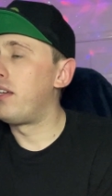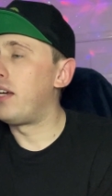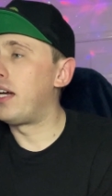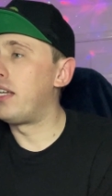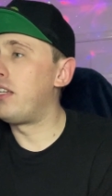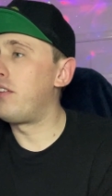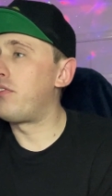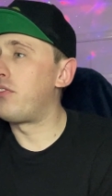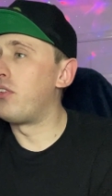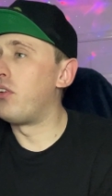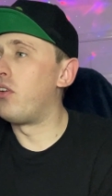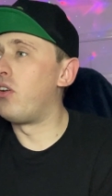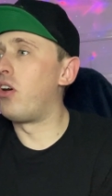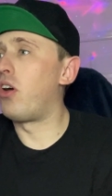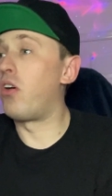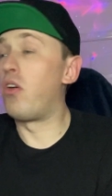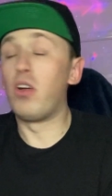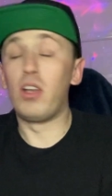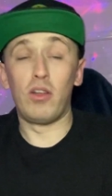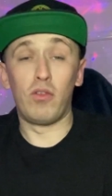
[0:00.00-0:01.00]
And if not, I
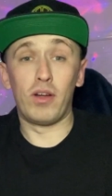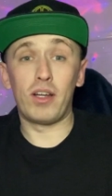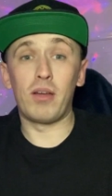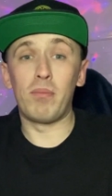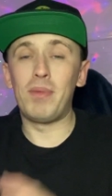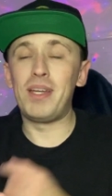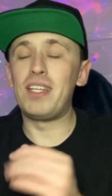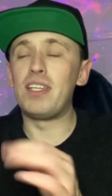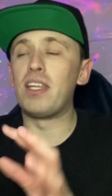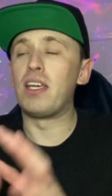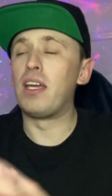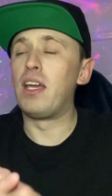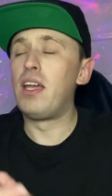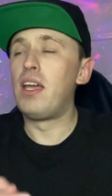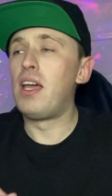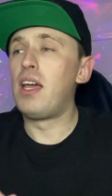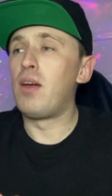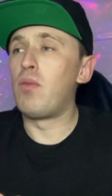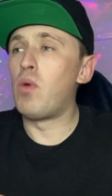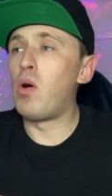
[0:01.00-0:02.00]
highly recommend it.
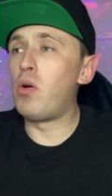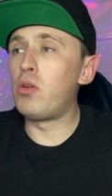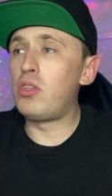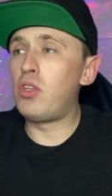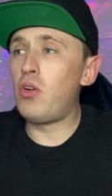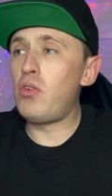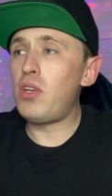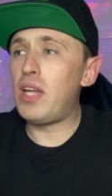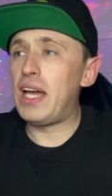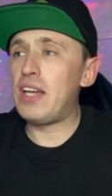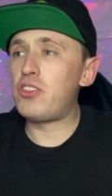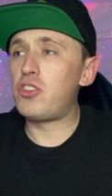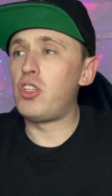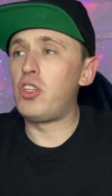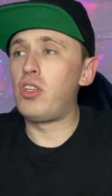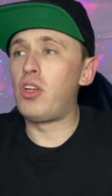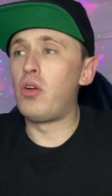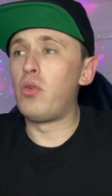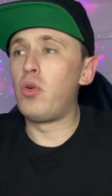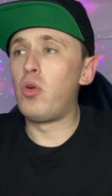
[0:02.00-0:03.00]
Well, I don't actually
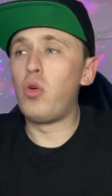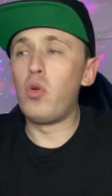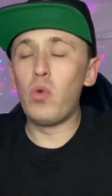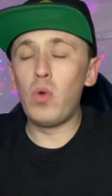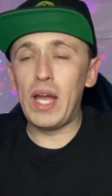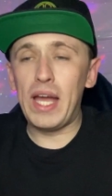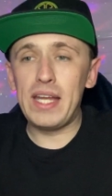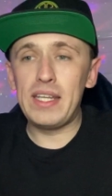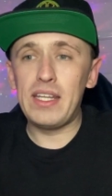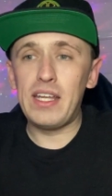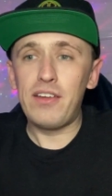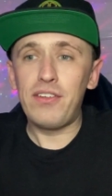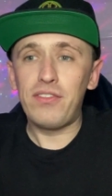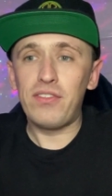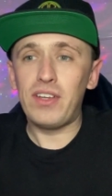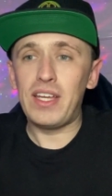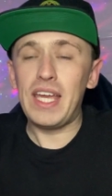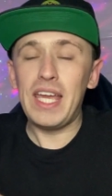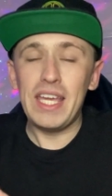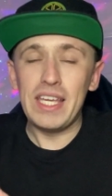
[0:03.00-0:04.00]
know who NF
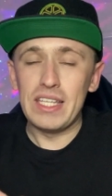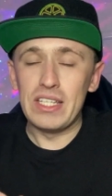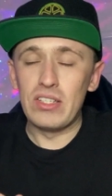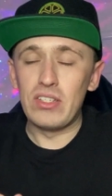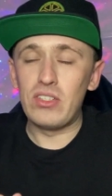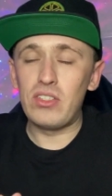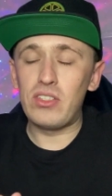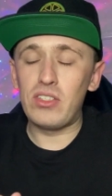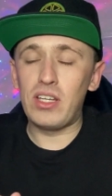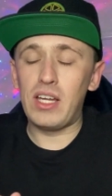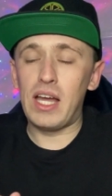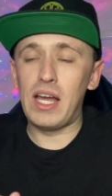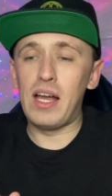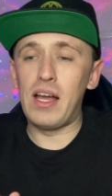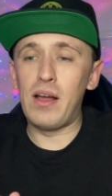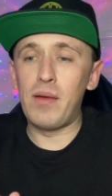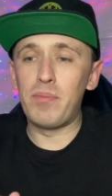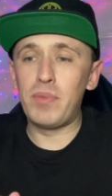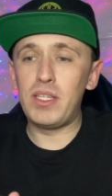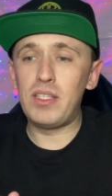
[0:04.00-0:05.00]
is.
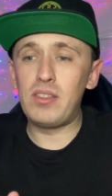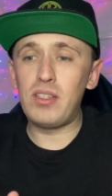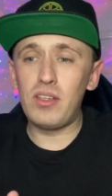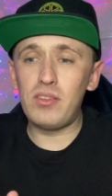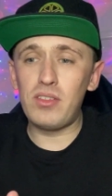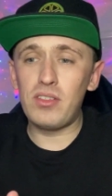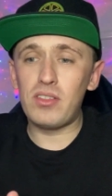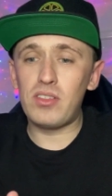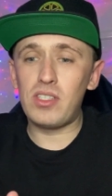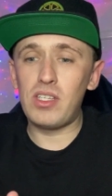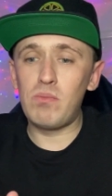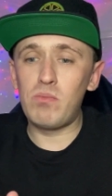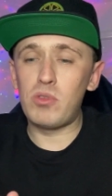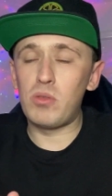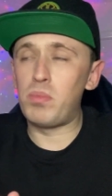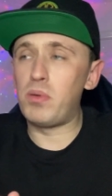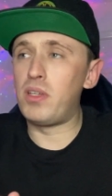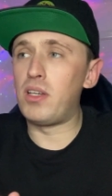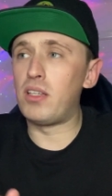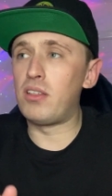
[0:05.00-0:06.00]
Um, he doesn't seem to
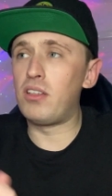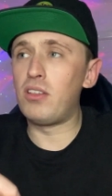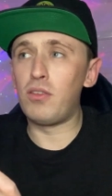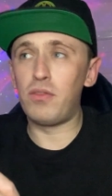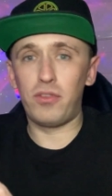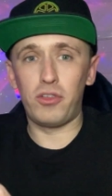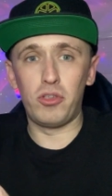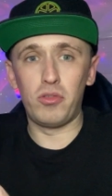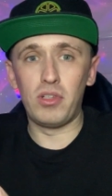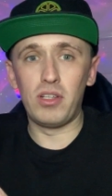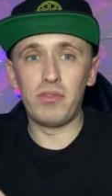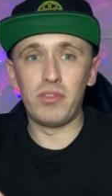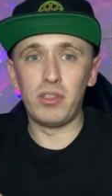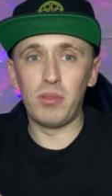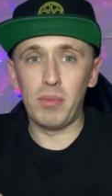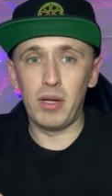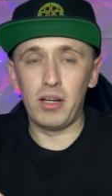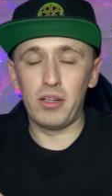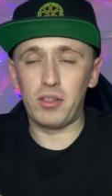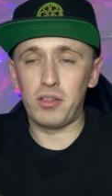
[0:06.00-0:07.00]
be, I don't know if you live in
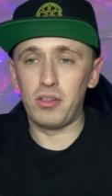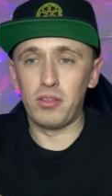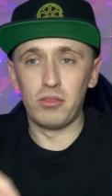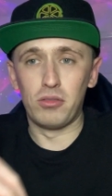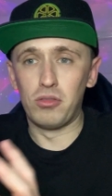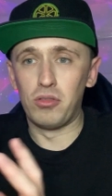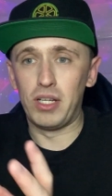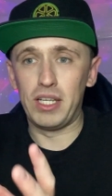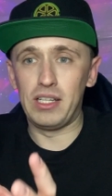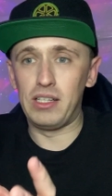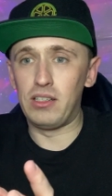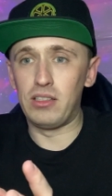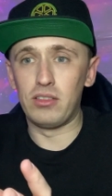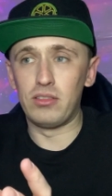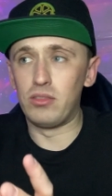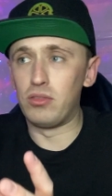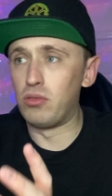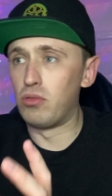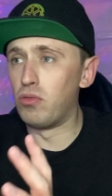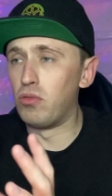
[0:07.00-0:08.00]
America or
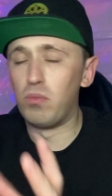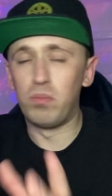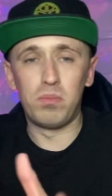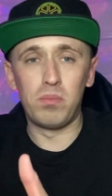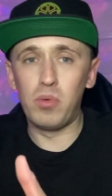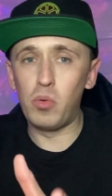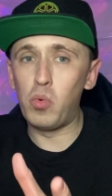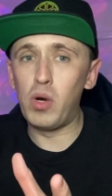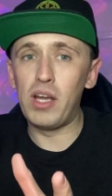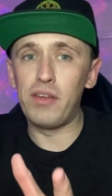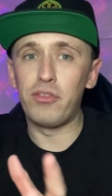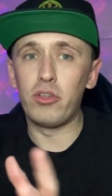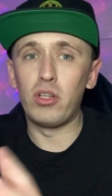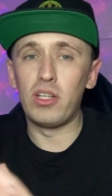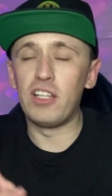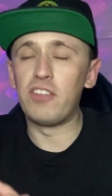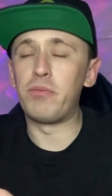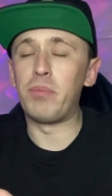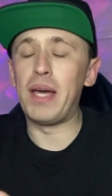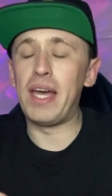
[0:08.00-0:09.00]
England or wherever you
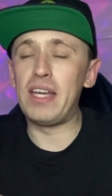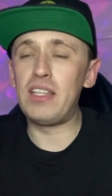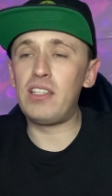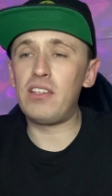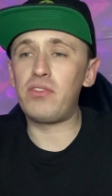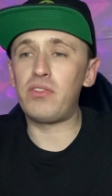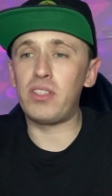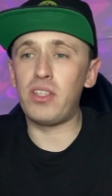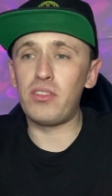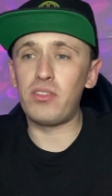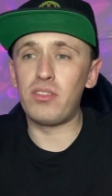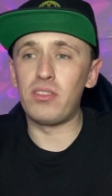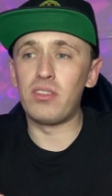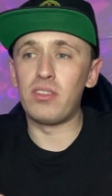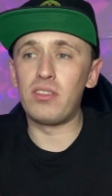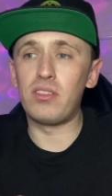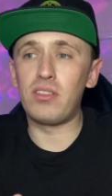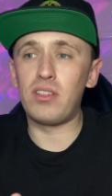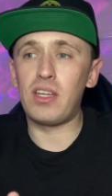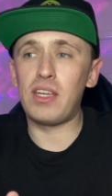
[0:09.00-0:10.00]
live, but NF
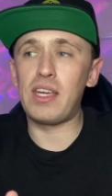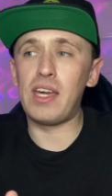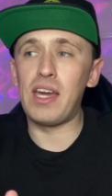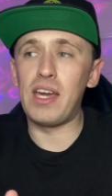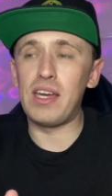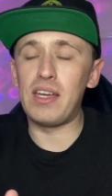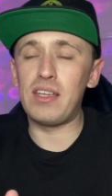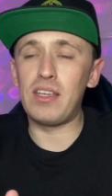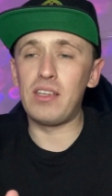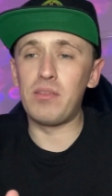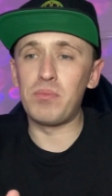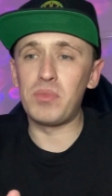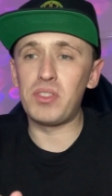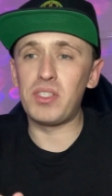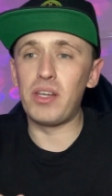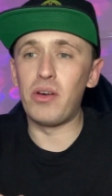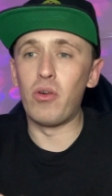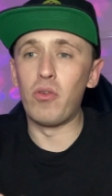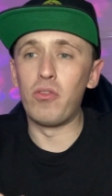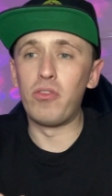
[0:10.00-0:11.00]
doesn't get
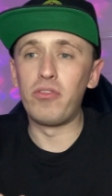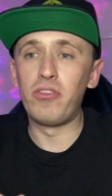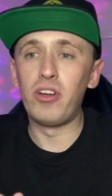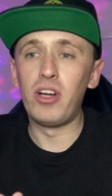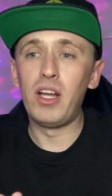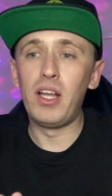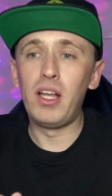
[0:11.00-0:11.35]
himself